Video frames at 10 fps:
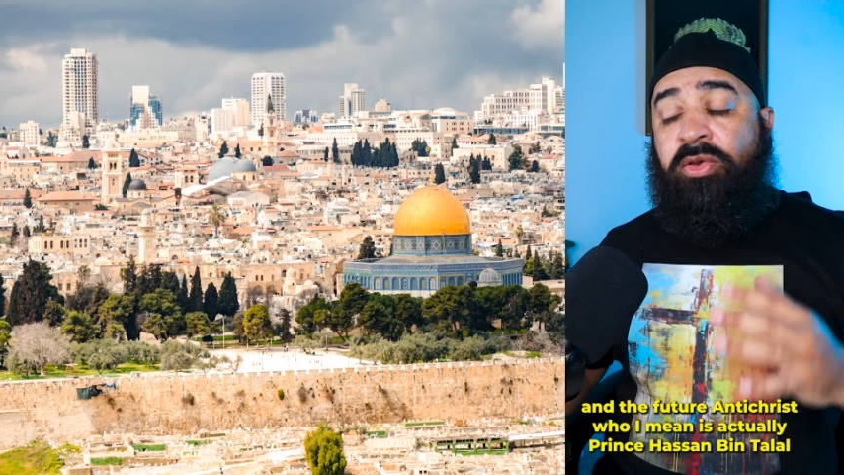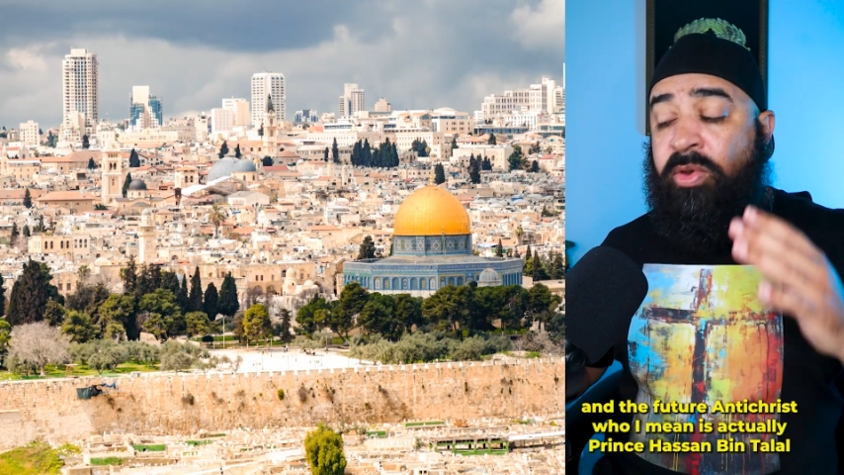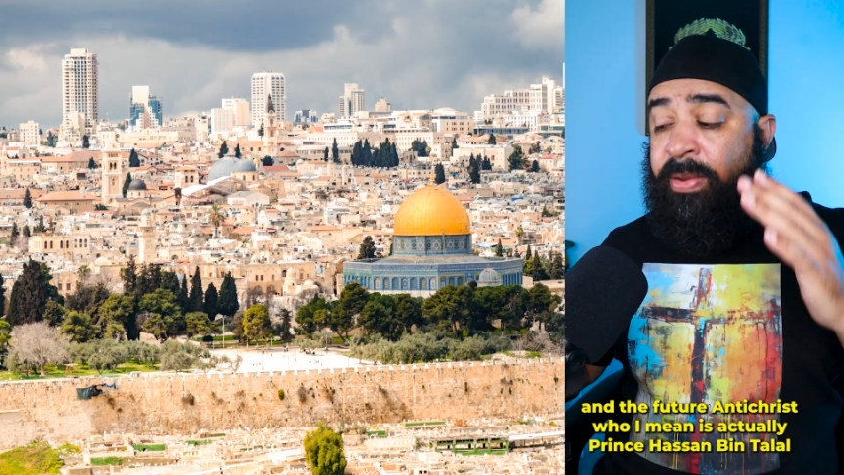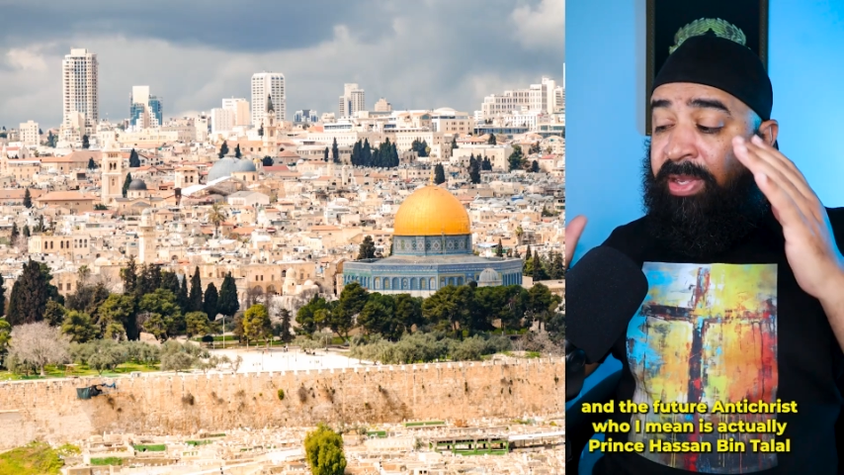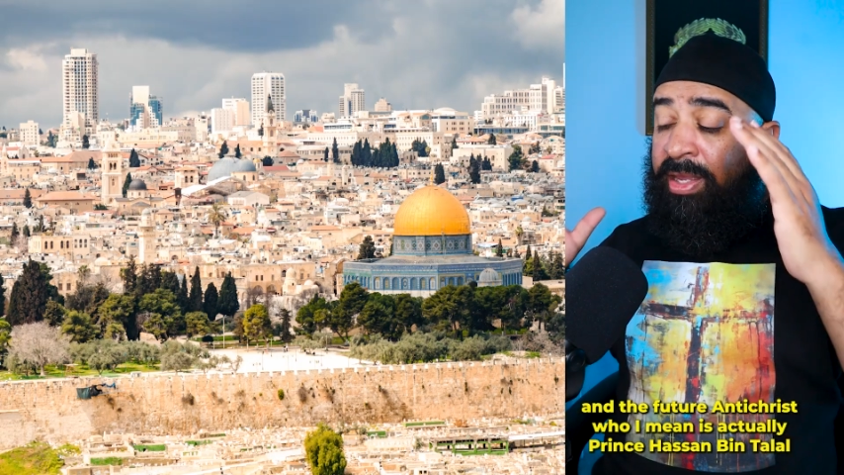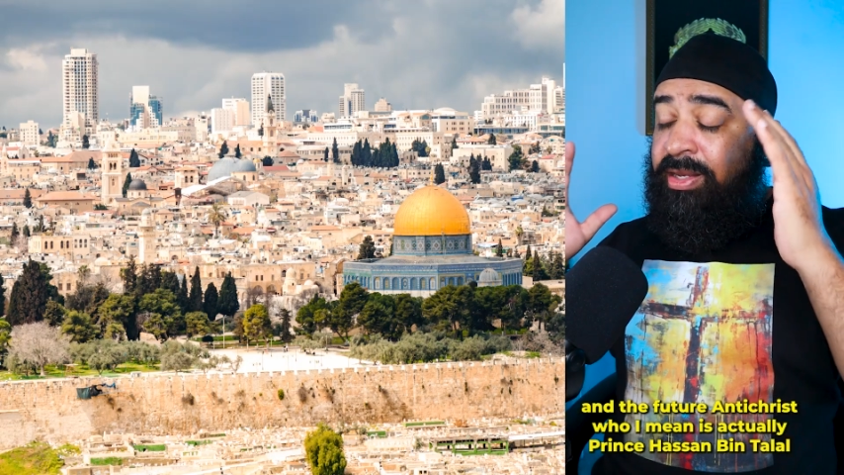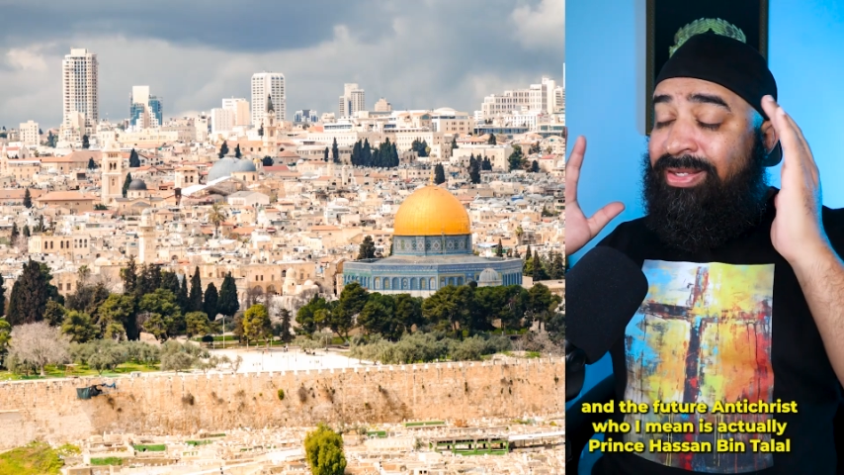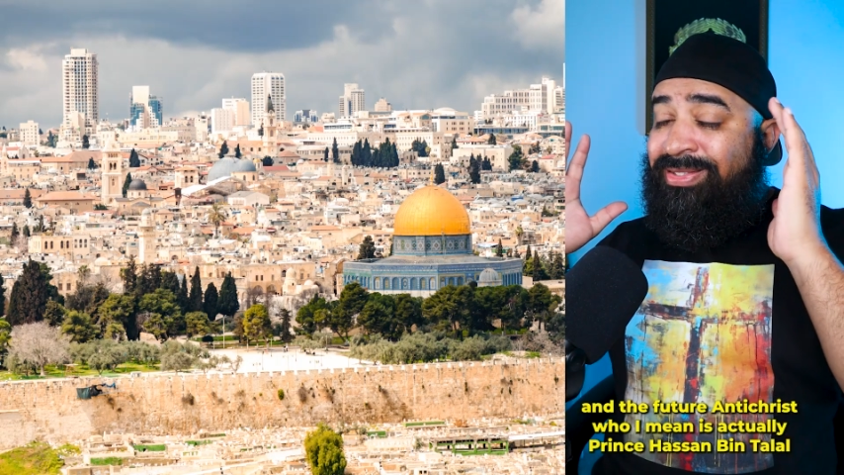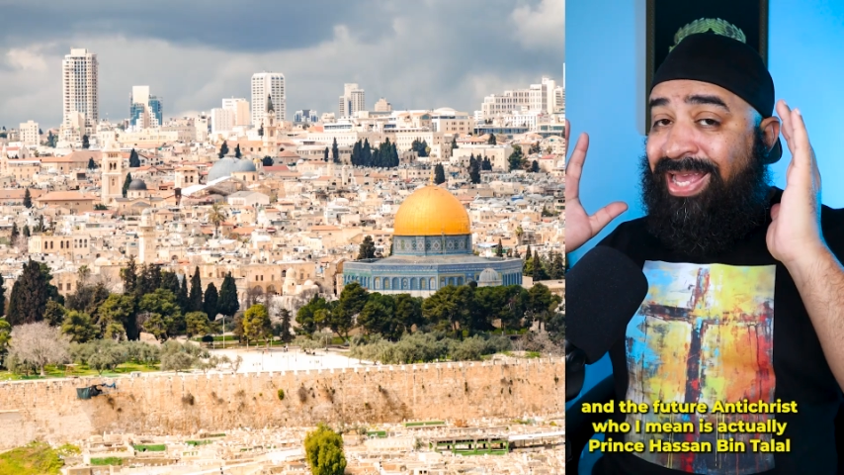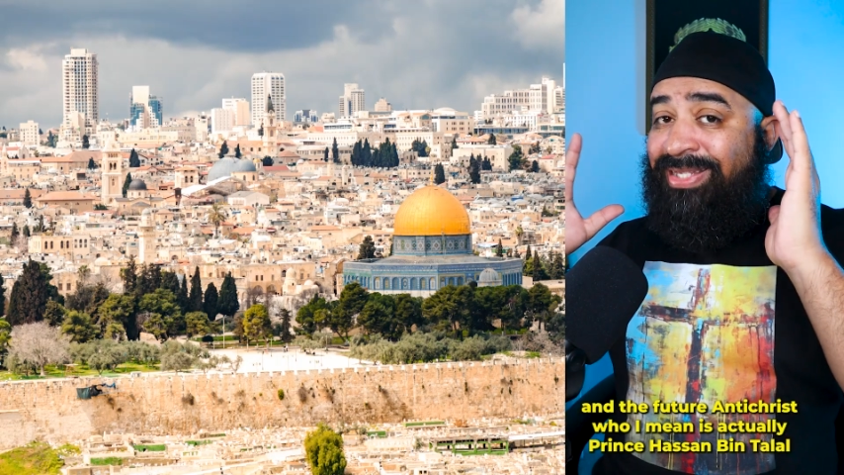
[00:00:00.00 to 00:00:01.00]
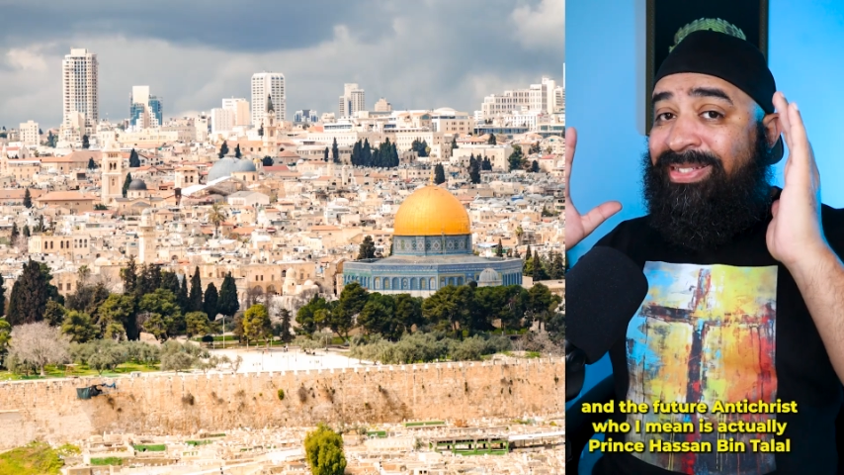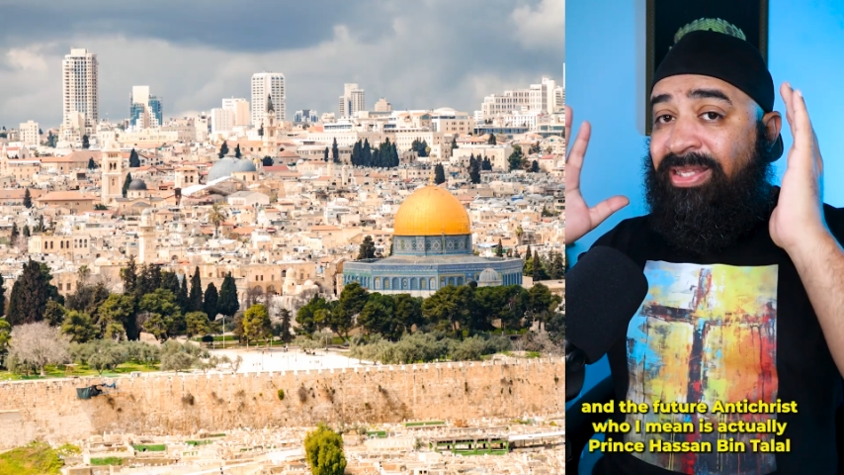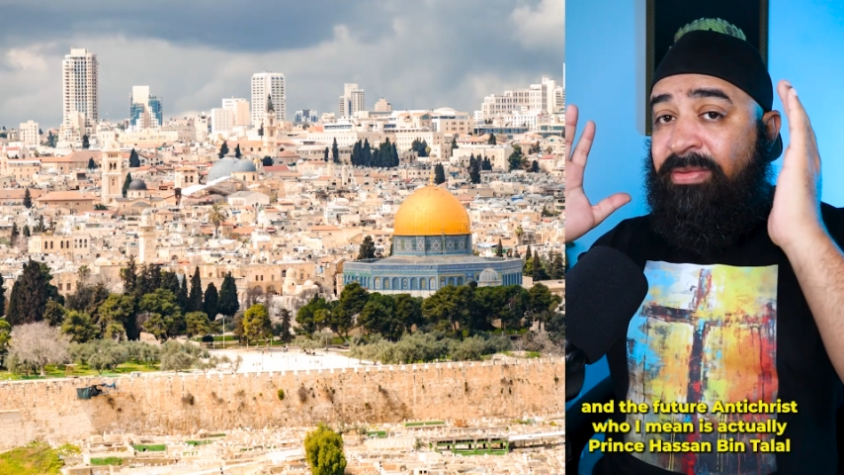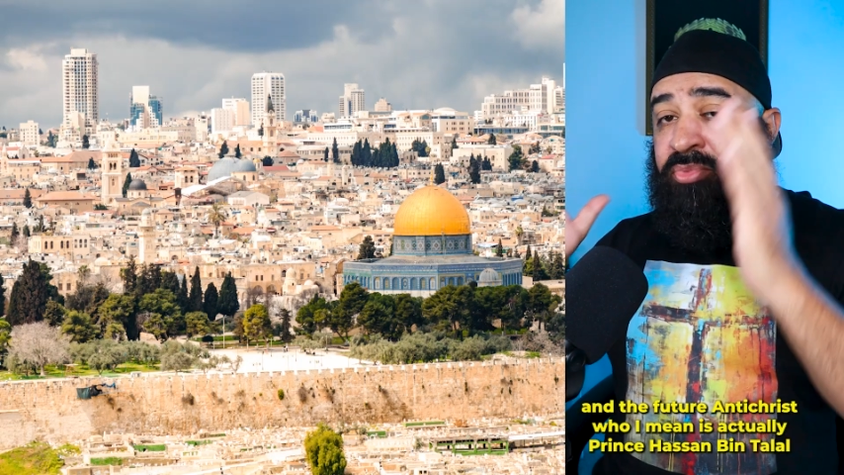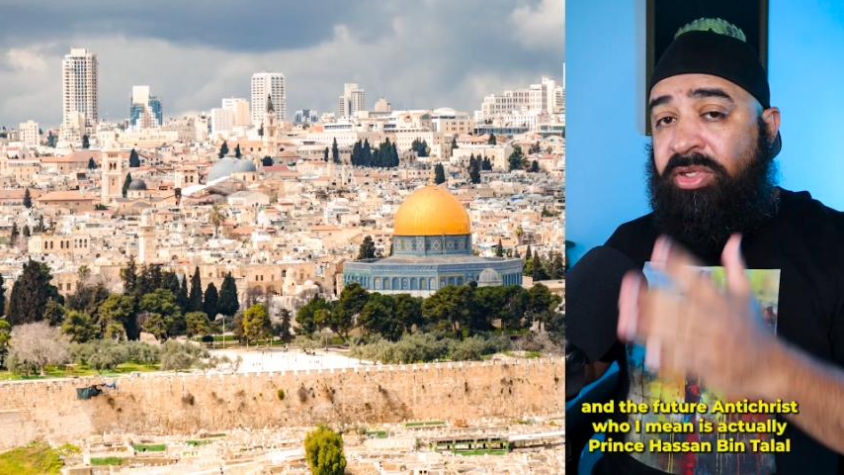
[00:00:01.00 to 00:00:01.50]
And what I mean is
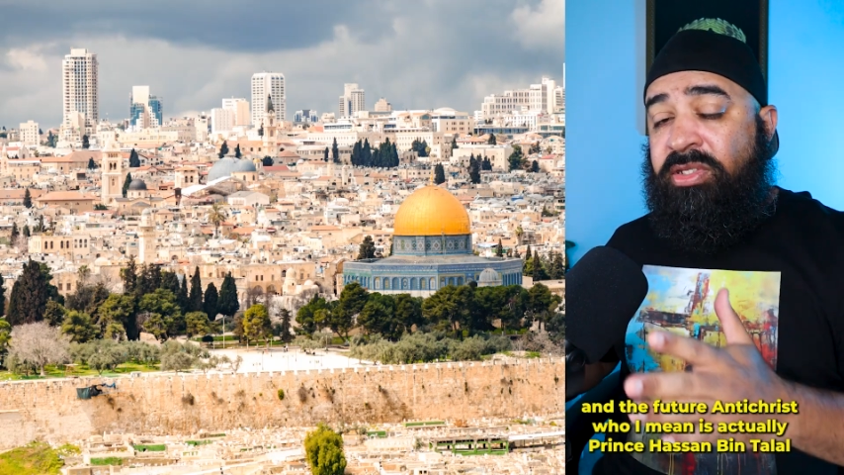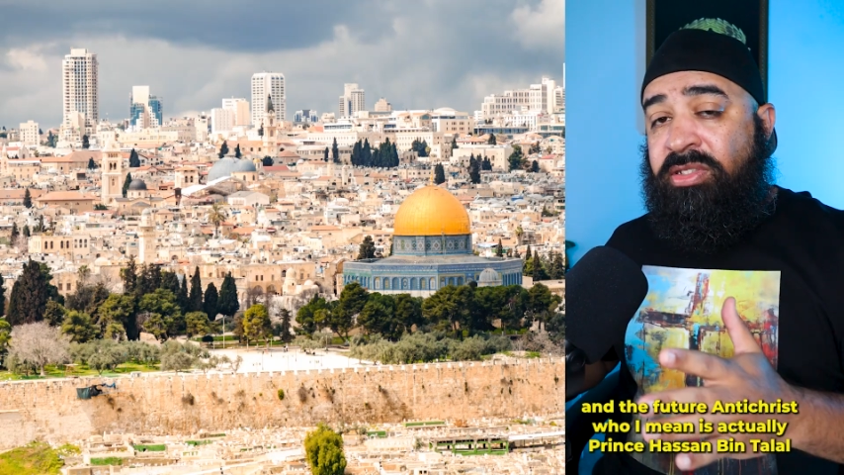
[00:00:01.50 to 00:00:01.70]
actually Prince